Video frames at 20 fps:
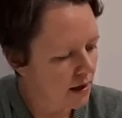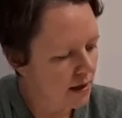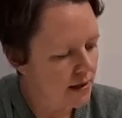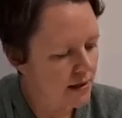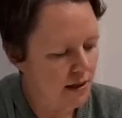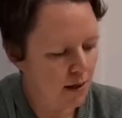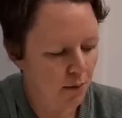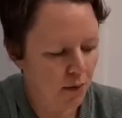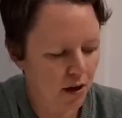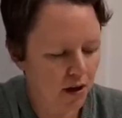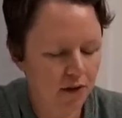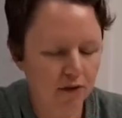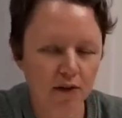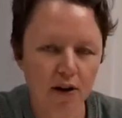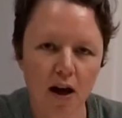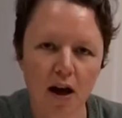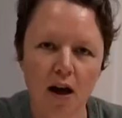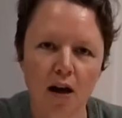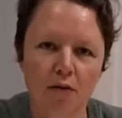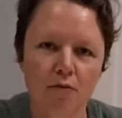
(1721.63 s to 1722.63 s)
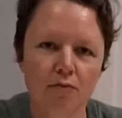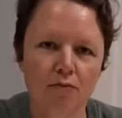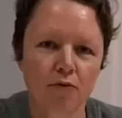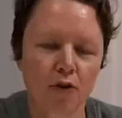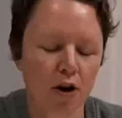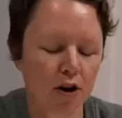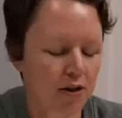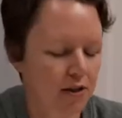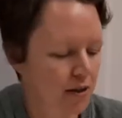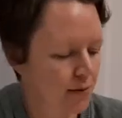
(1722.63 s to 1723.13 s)
Someone
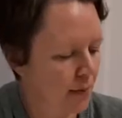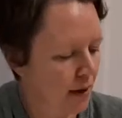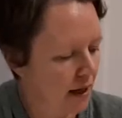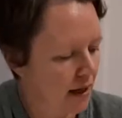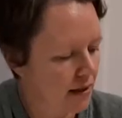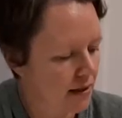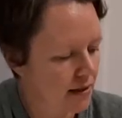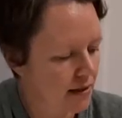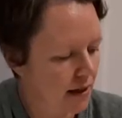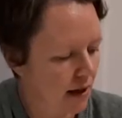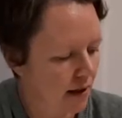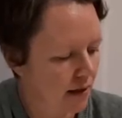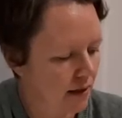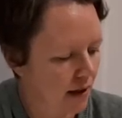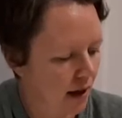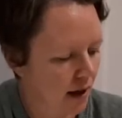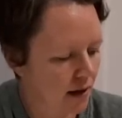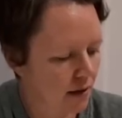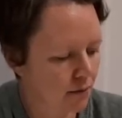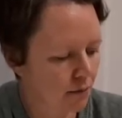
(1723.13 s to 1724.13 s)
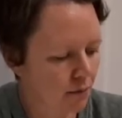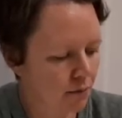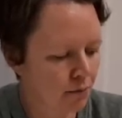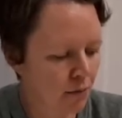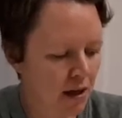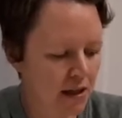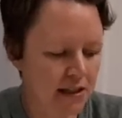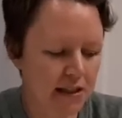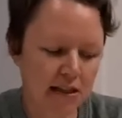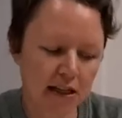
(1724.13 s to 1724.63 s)
wrote to me and said that
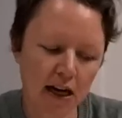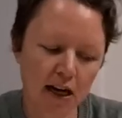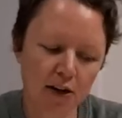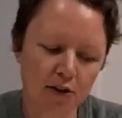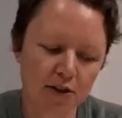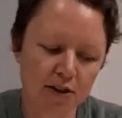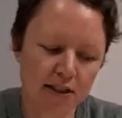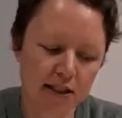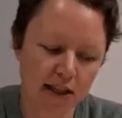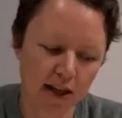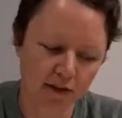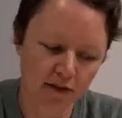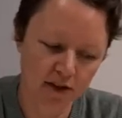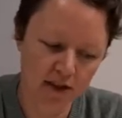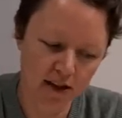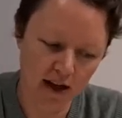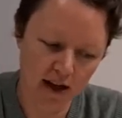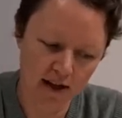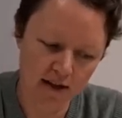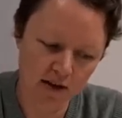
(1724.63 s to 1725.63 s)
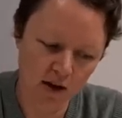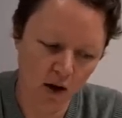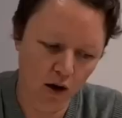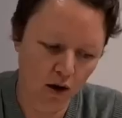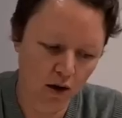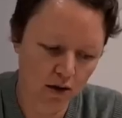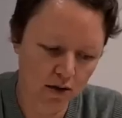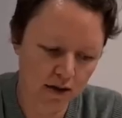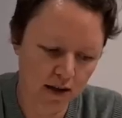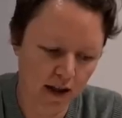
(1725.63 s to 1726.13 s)
my starter is 7 days
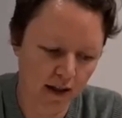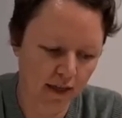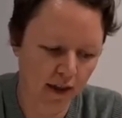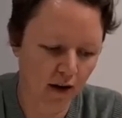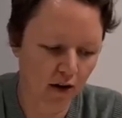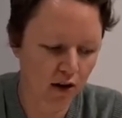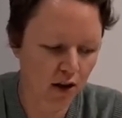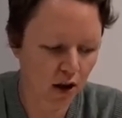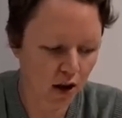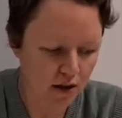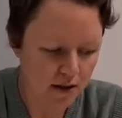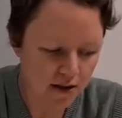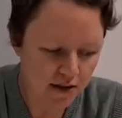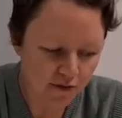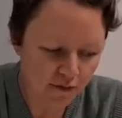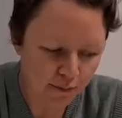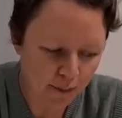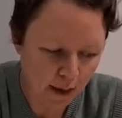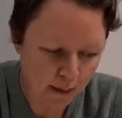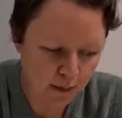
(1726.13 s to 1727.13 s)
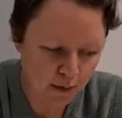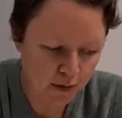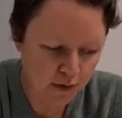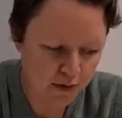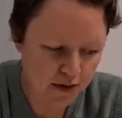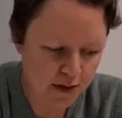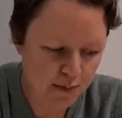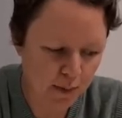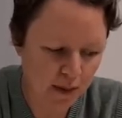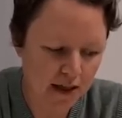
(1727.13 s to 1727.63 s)
old and there are lots of
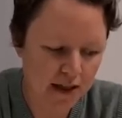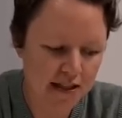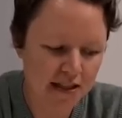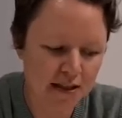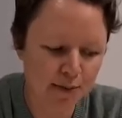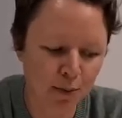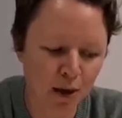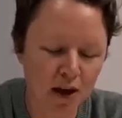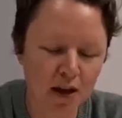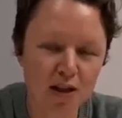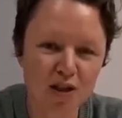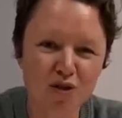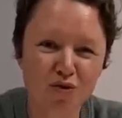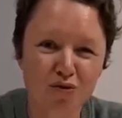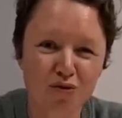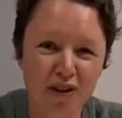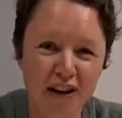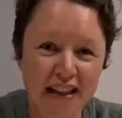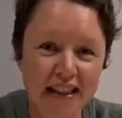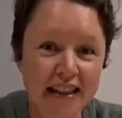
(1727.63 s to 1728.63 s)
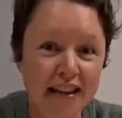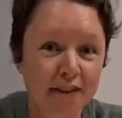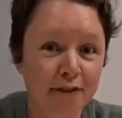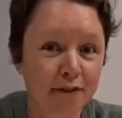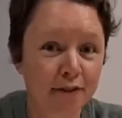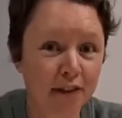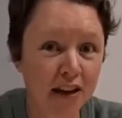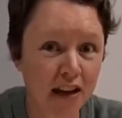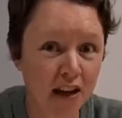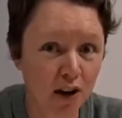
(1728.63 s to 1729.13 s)
bubbles, but it smells really
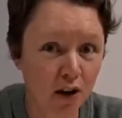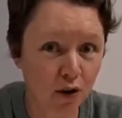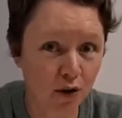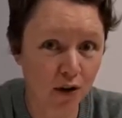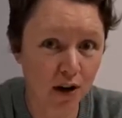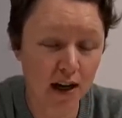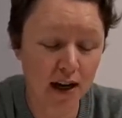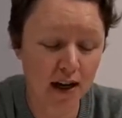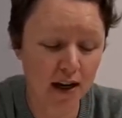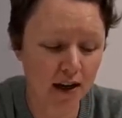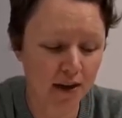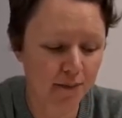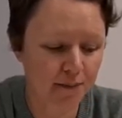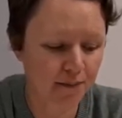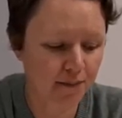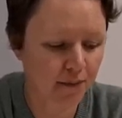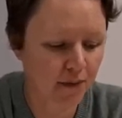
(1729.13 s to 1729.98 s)
vinegary.